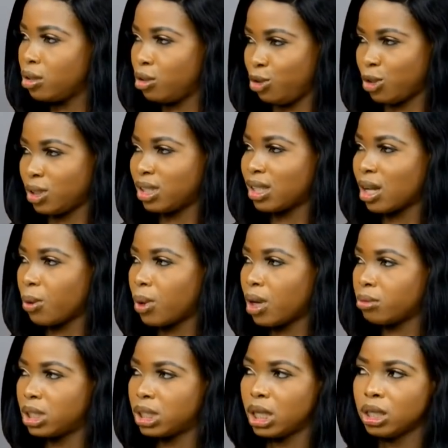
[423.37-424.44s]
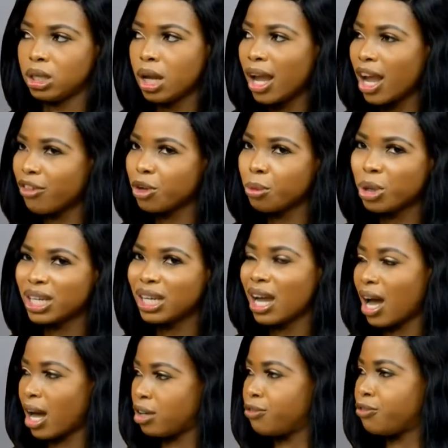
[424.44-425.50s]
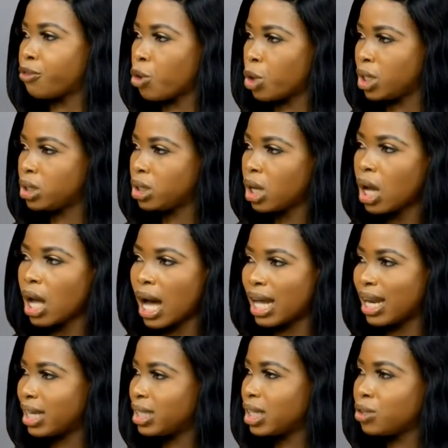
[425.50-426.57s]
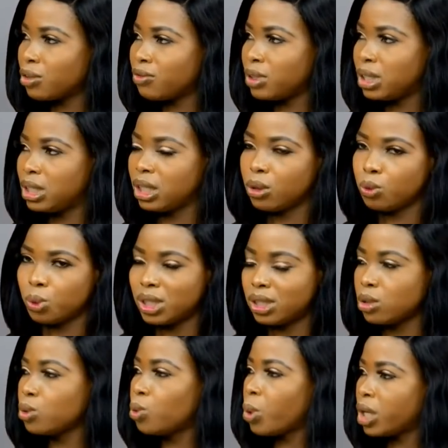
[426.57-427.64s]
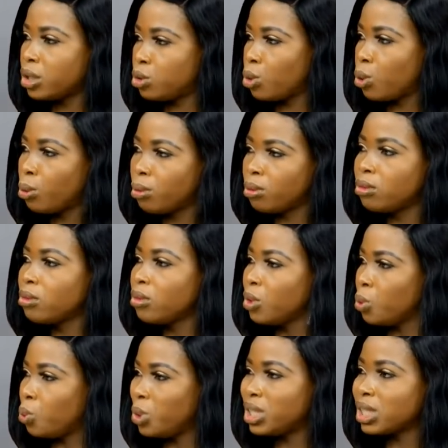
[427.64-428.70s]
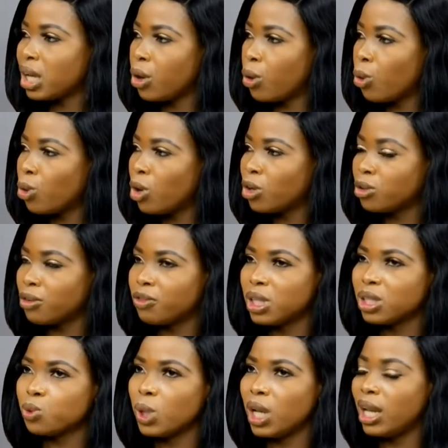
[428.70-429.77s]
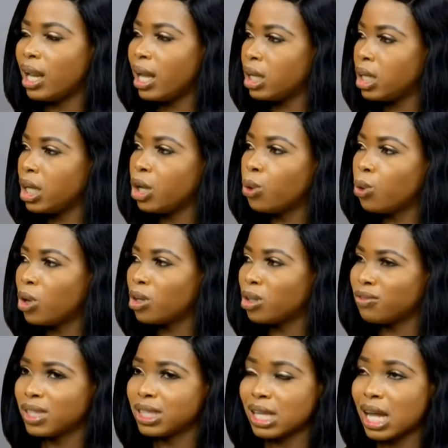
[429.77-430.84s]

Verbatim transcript: You understand mm what I'm saying? Mm Everybody had fun. And at the end of the day, we still went home with a whole lot of things. We learn a whole lot of things.